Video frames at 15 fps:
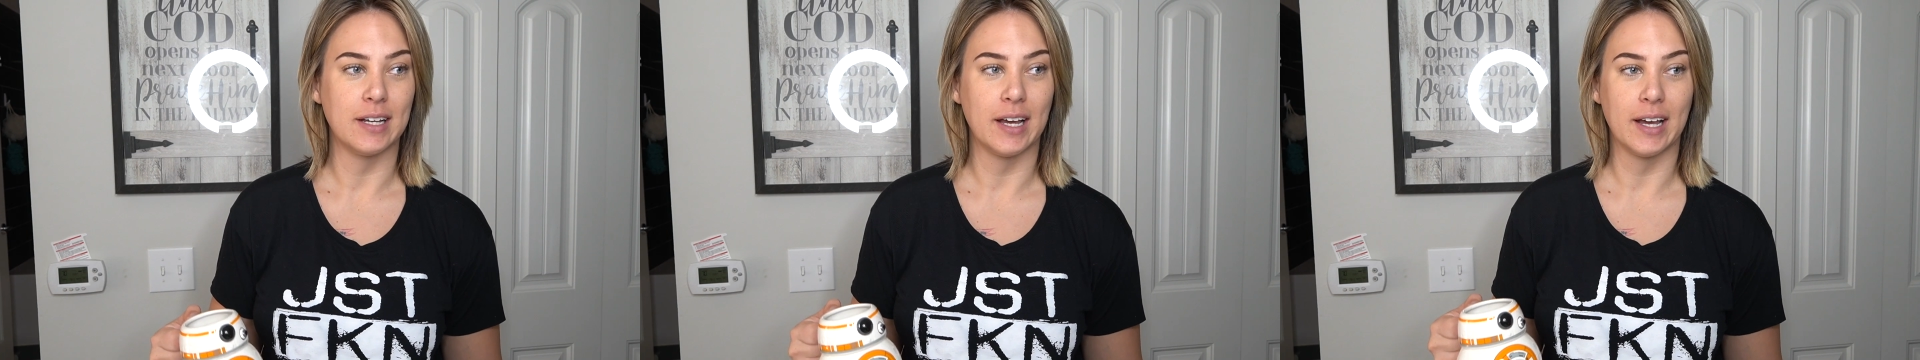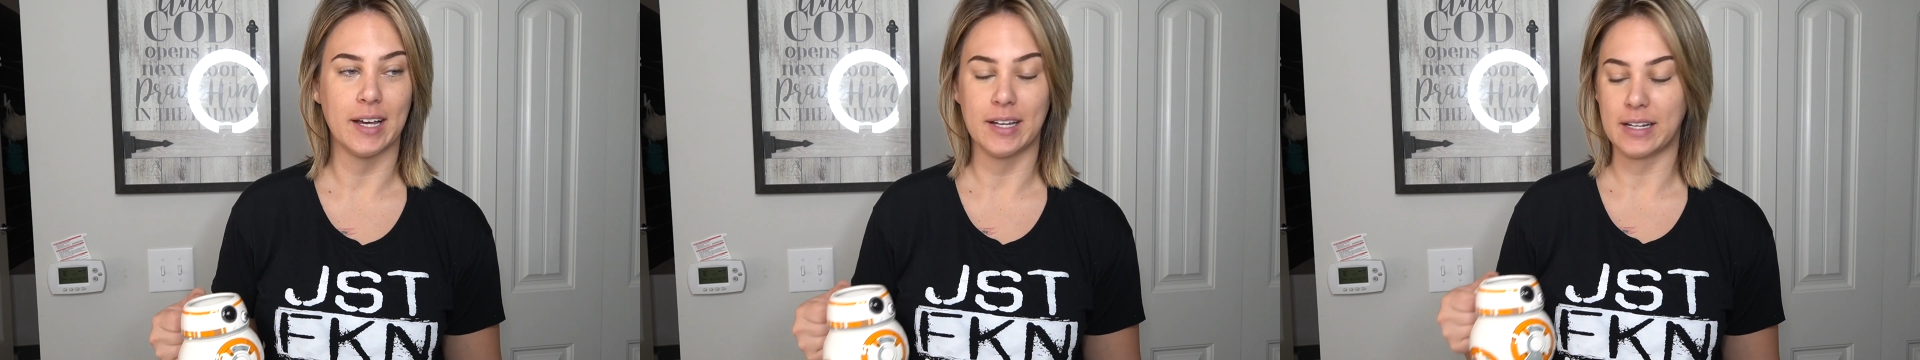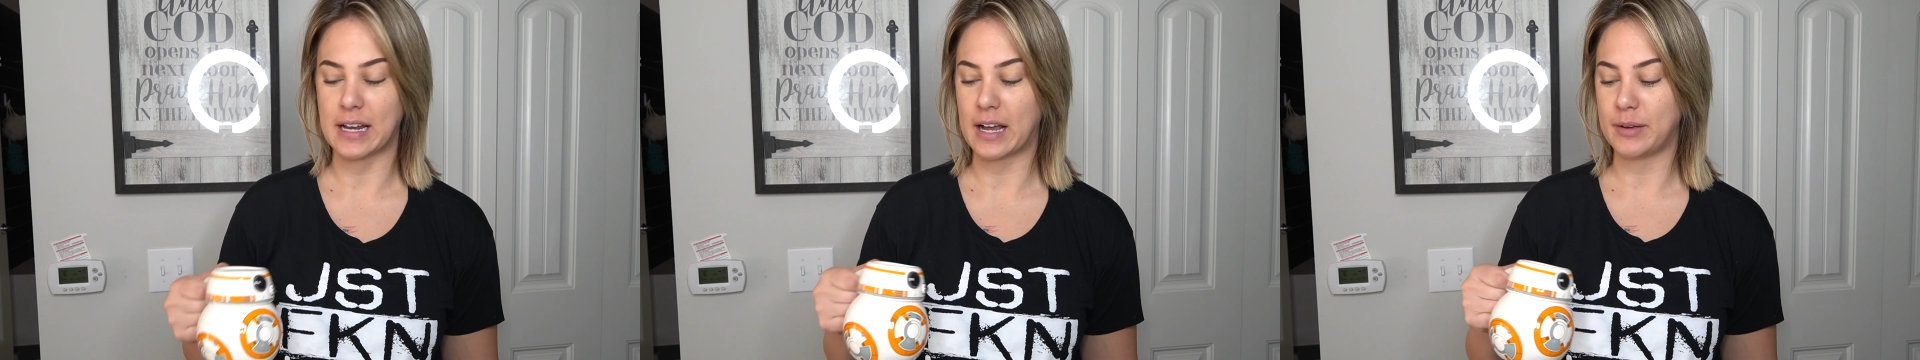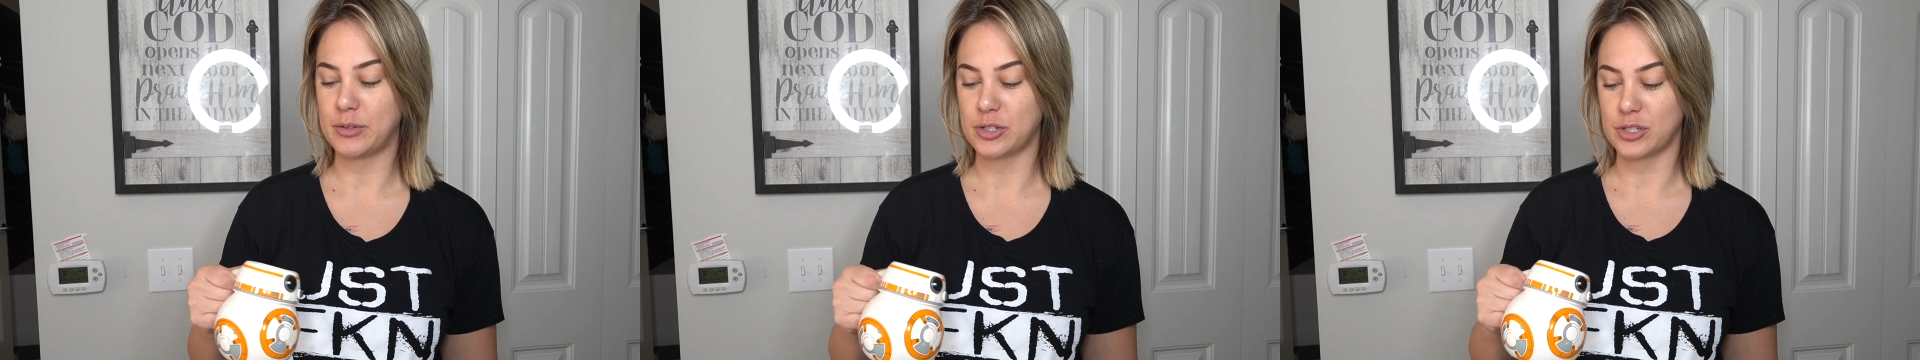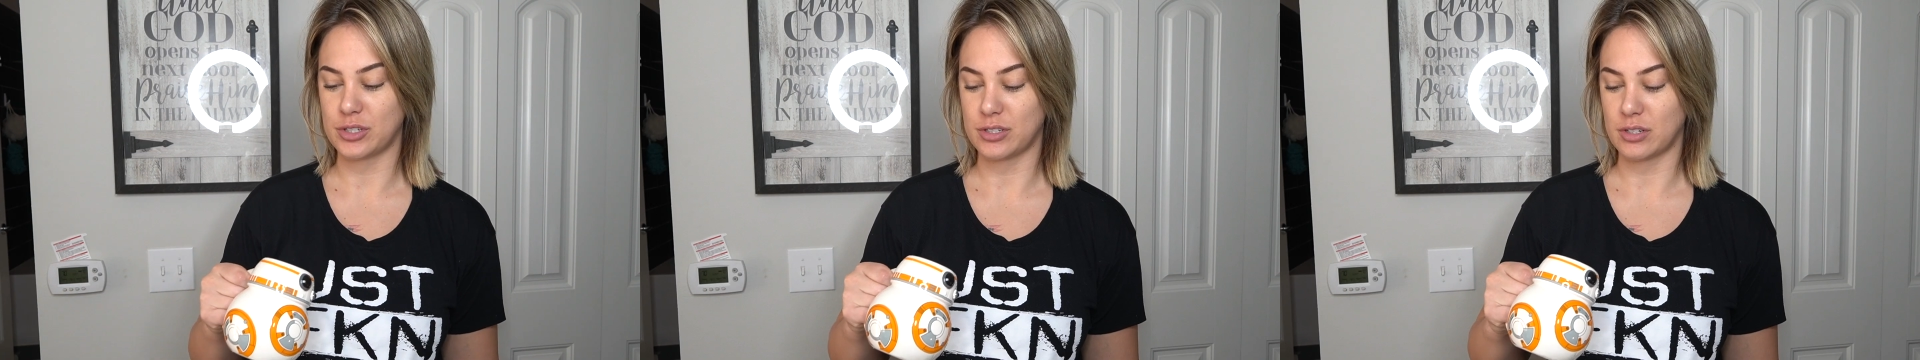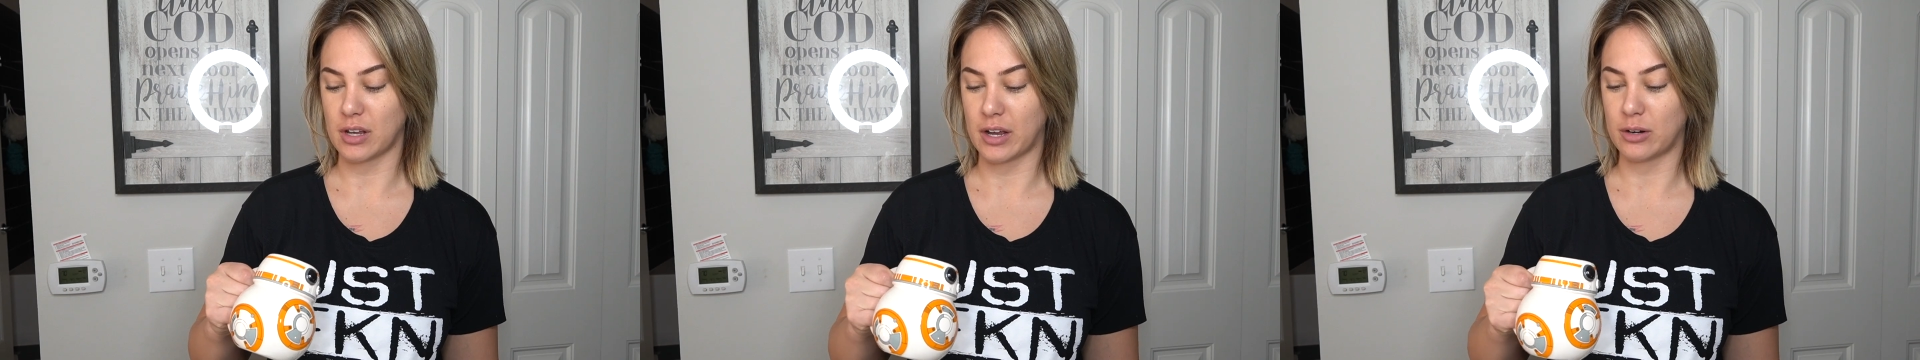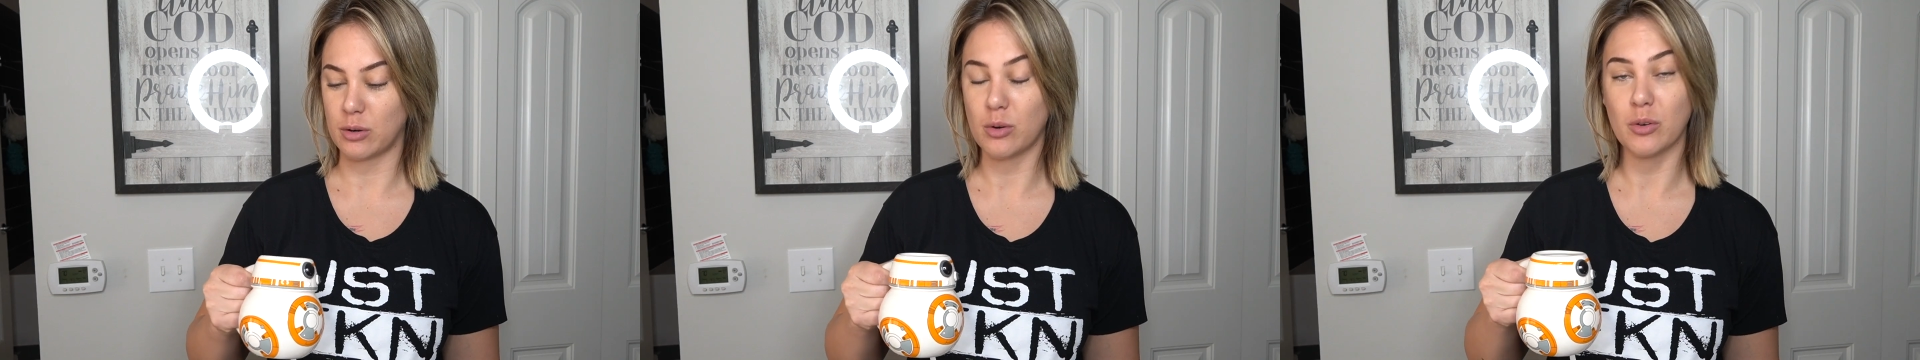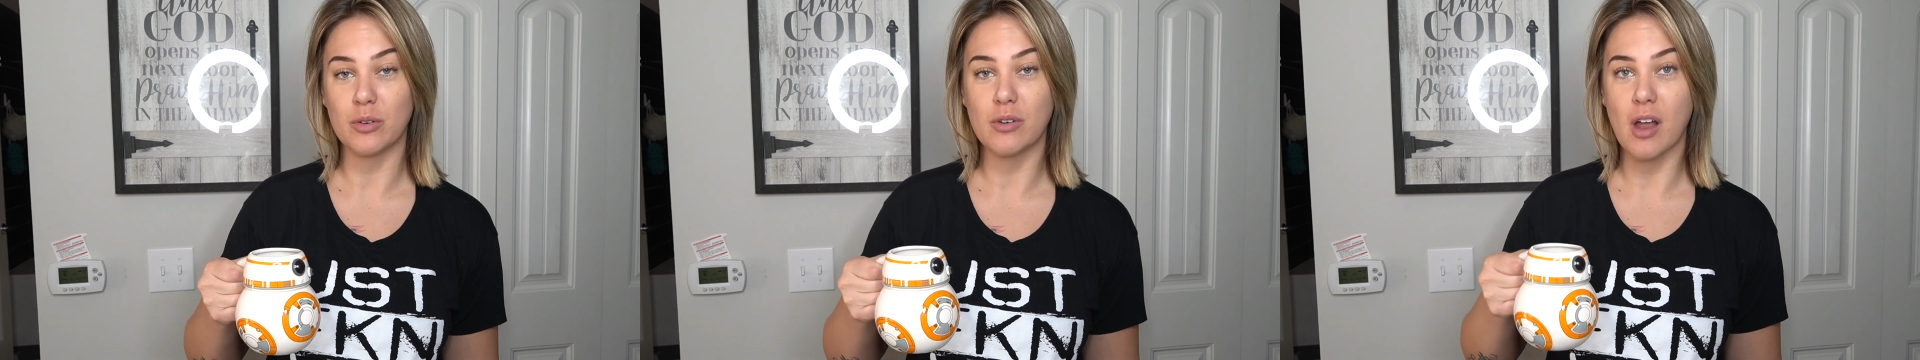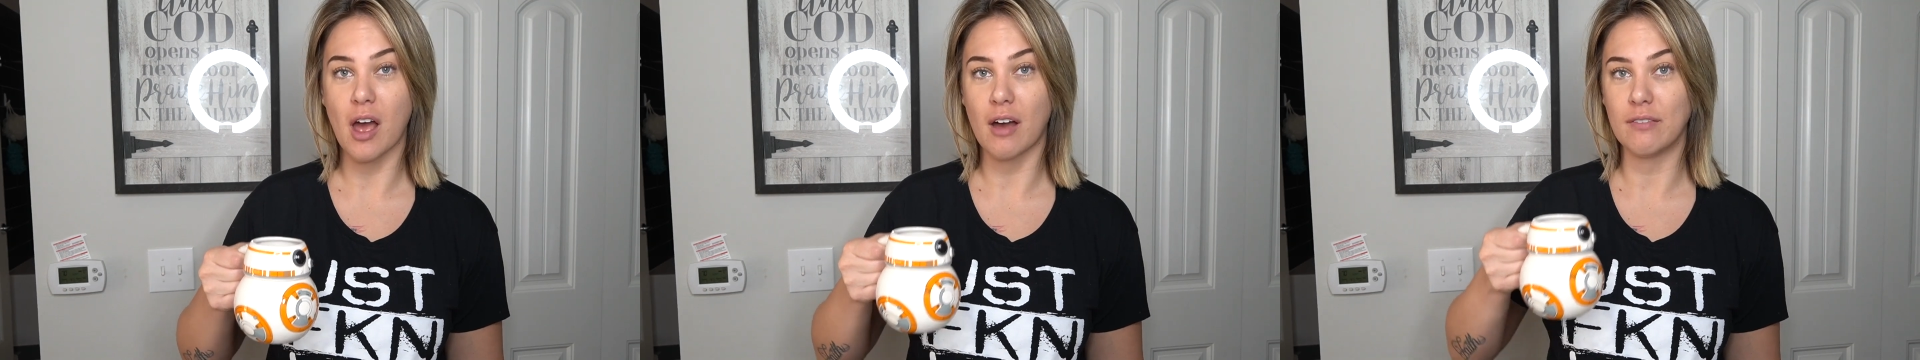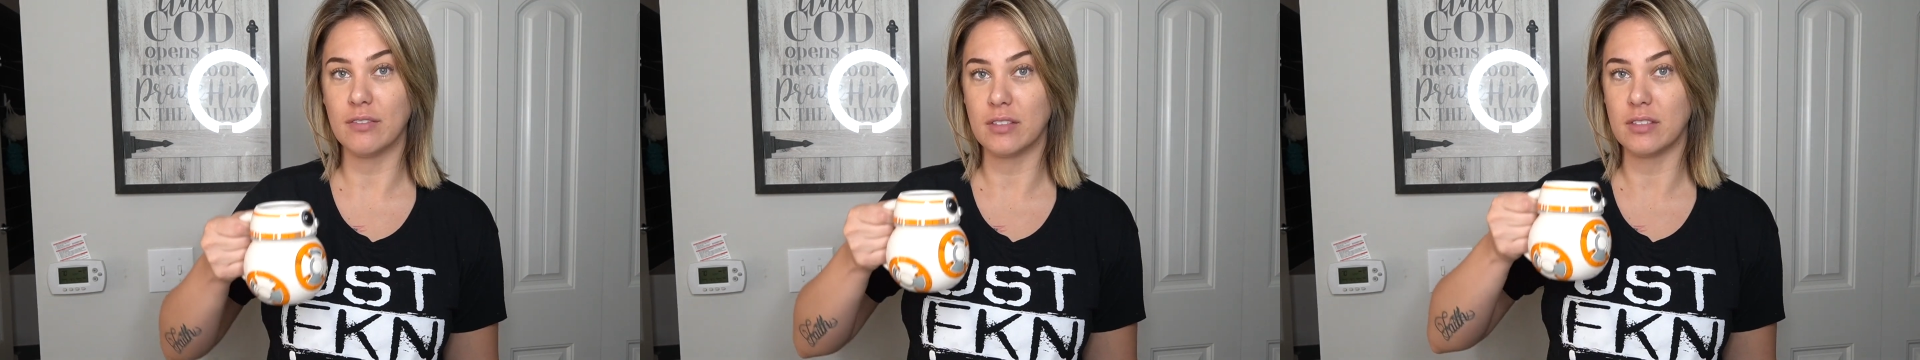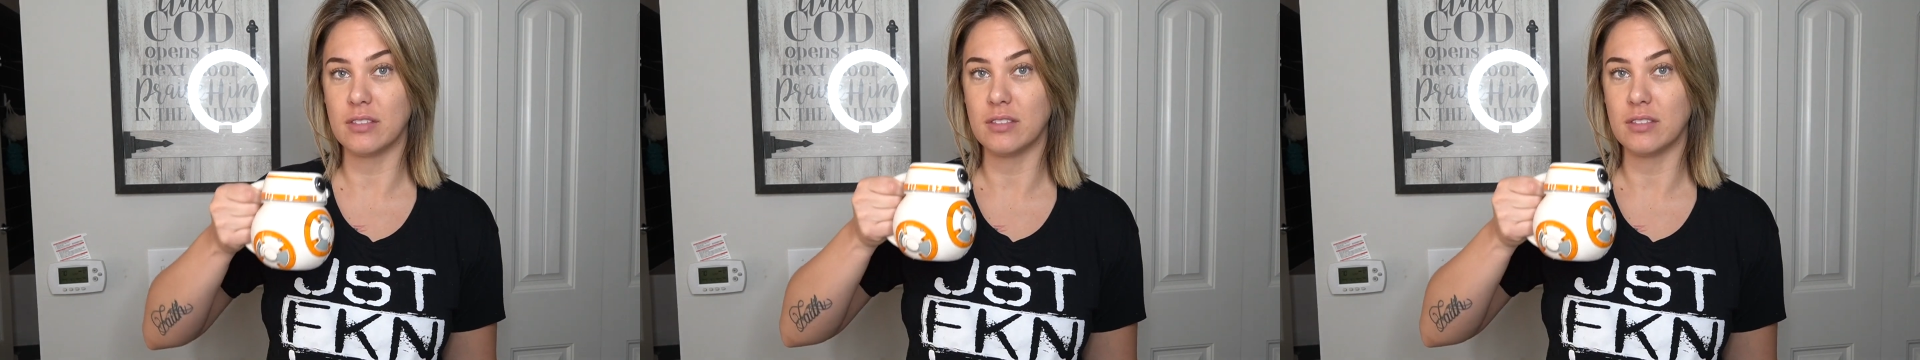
And I don't have